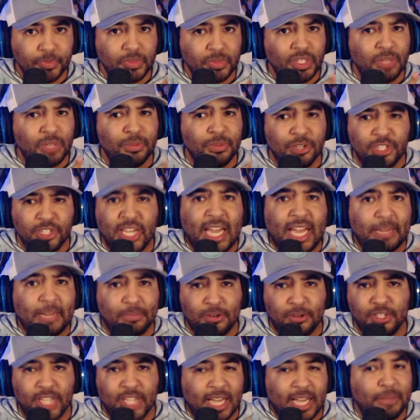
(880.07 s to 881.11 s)
project,
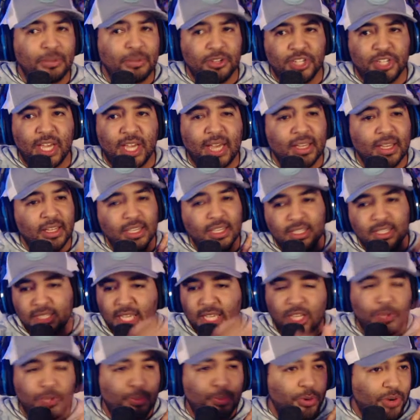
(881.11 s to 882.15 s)
project, project,
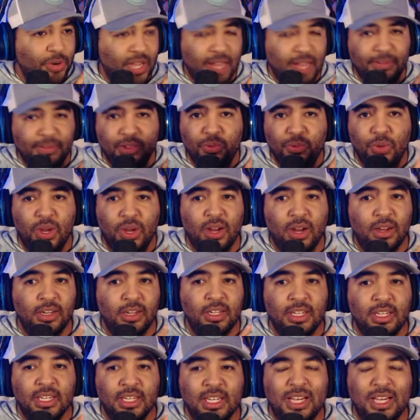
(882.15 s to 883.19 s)
teleport everywhere.
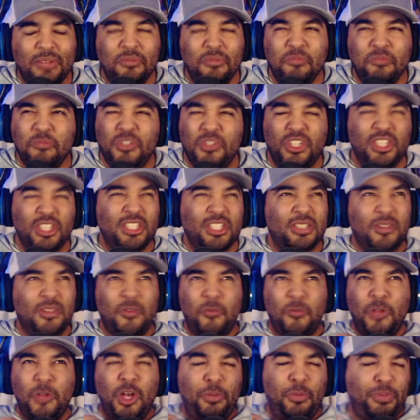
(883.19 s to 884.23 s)
Just
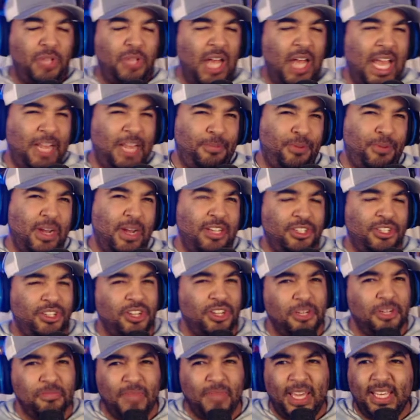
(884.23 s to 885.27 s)
applying pressure
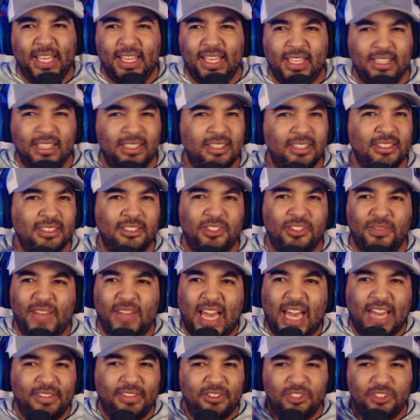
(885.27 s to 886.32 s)
and making
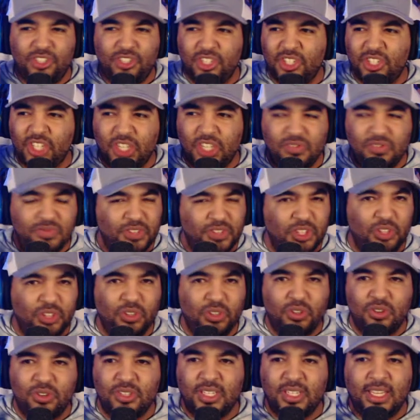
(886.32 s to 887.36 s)
survivors just
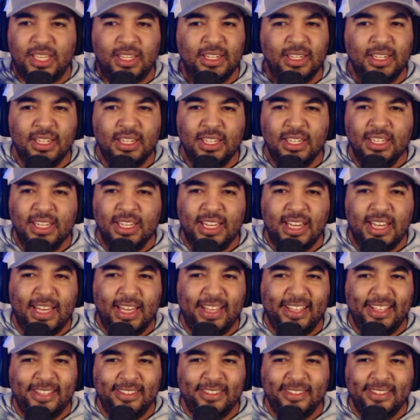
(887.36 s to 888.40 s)
confused and
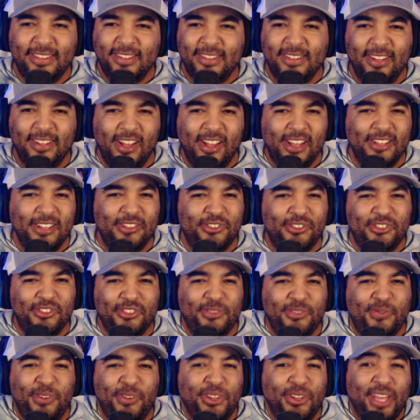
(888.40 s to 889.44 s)
and
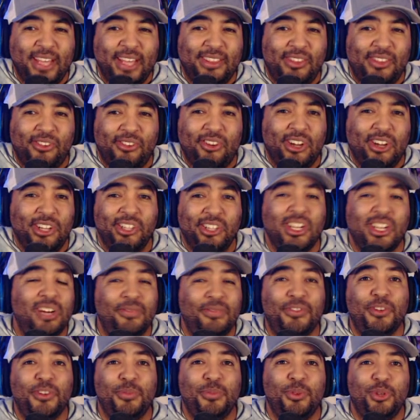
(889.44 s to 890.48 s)
just feel like they're
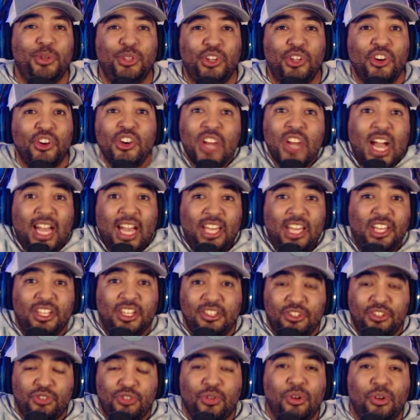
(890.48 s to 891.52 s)
uncomfortable. They're not in
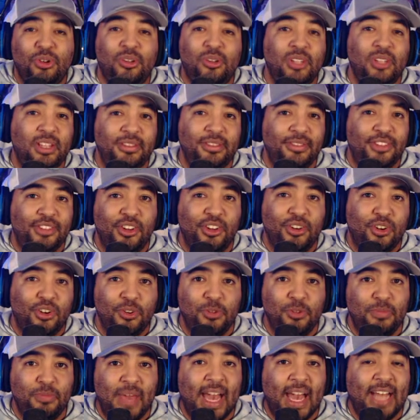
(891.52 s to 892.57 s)
control of their
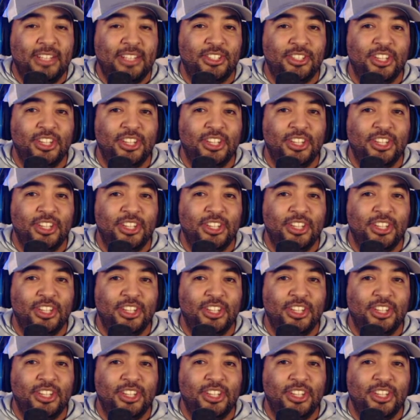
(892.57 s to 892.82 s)
own match